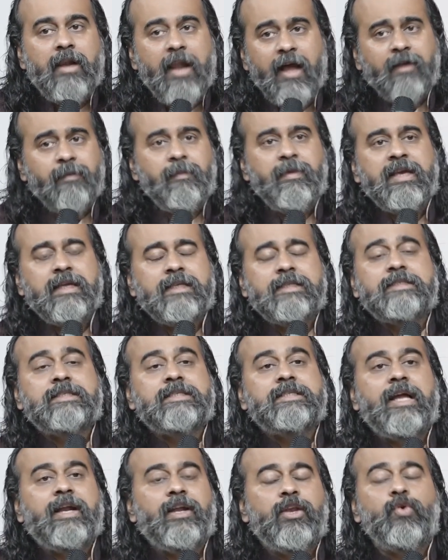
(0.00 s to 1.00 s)
Luck means
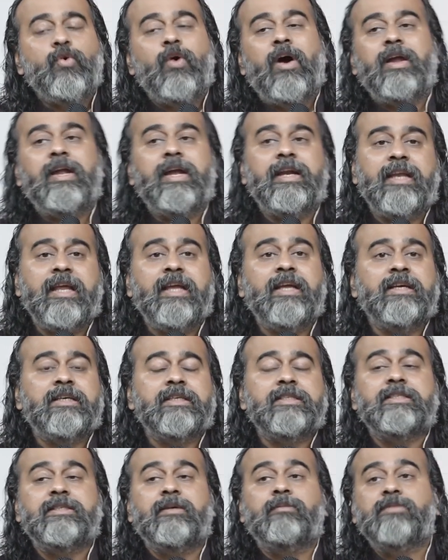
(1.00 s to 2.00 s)
that you are getting
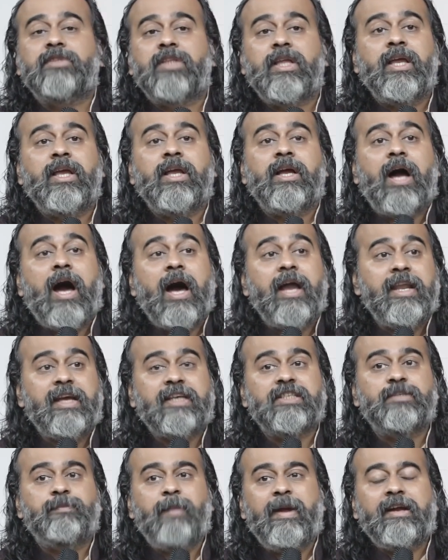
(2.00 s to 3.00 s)
something
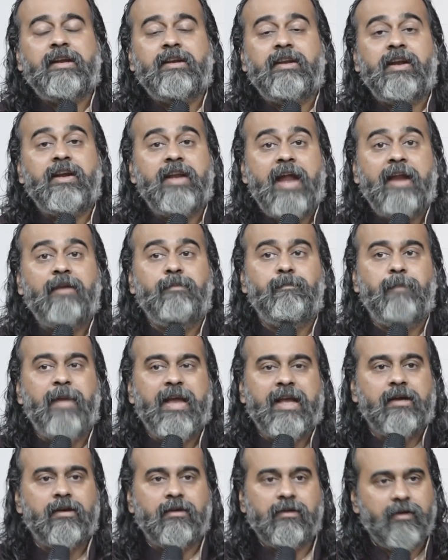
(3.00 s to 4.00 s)
unexpected and
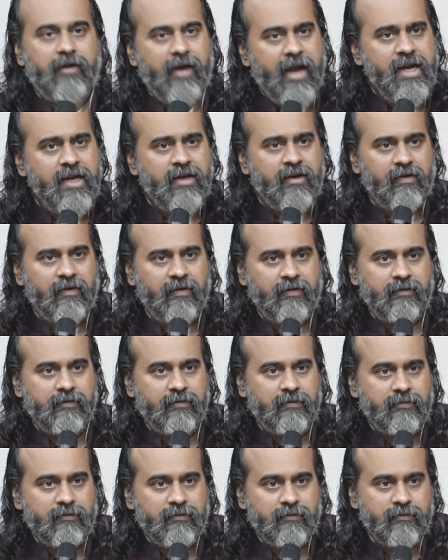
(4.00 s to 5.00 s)
big, right?
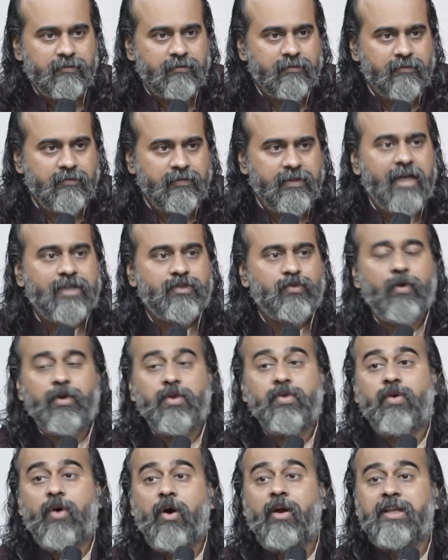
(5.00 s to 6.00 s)
That's
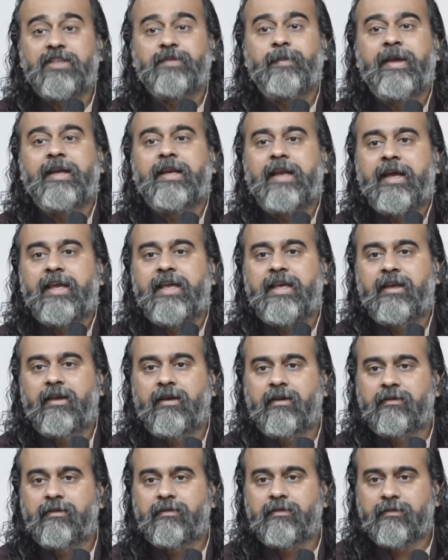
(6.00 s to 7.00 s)
what you call as being lucky.
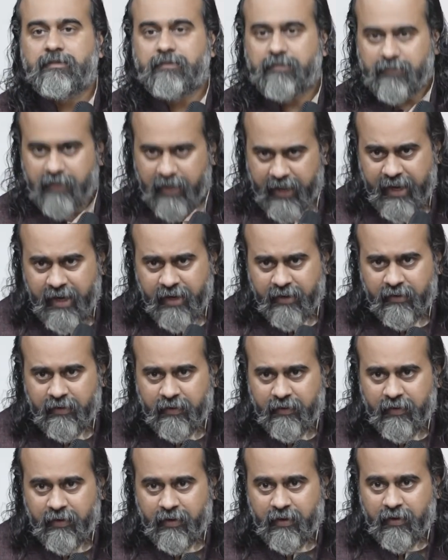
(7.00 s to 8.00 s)
Correct?
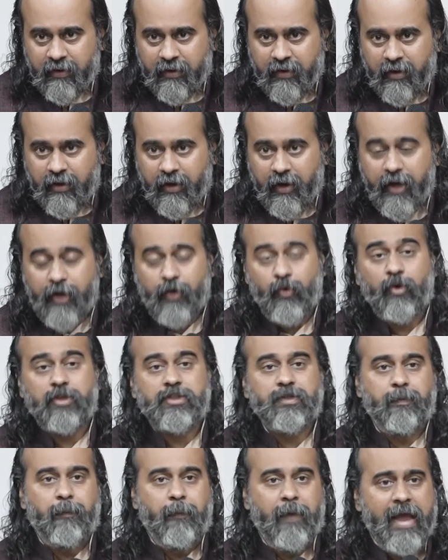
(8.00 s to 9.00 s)
It
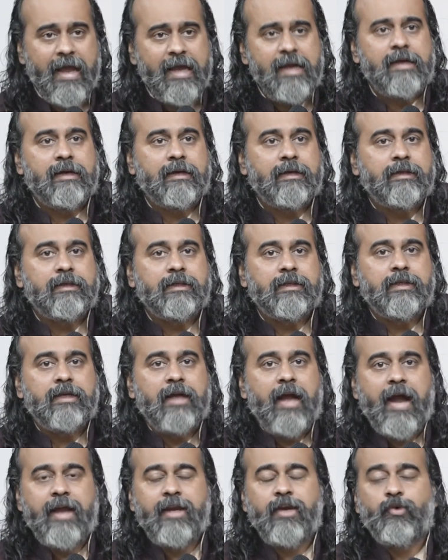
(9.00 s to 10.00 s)
was big.
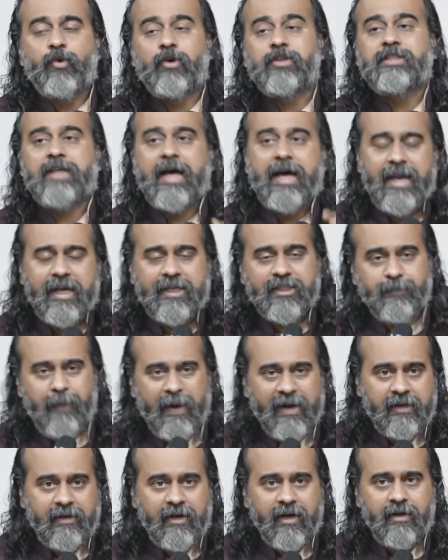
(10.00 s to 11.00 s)
And it was
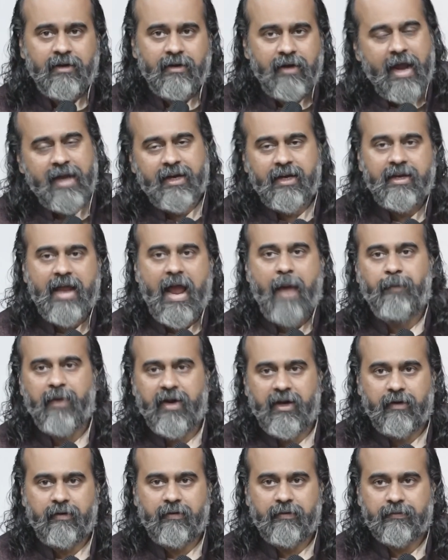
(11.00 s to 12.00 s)
unexpected and it
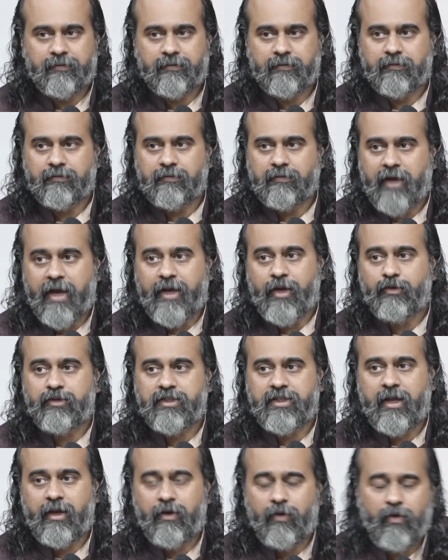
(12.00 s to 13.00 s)
happened. And you
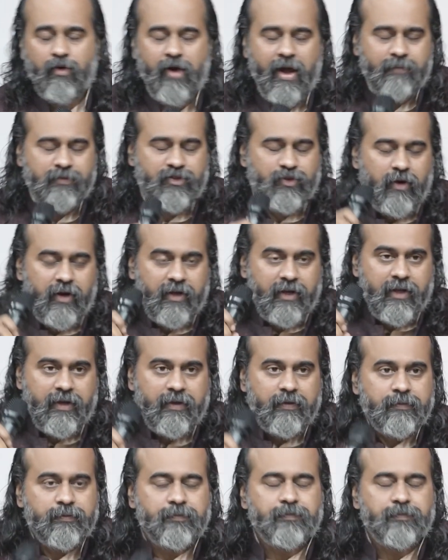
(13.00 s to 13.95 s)
say, oh, I'm so lucky.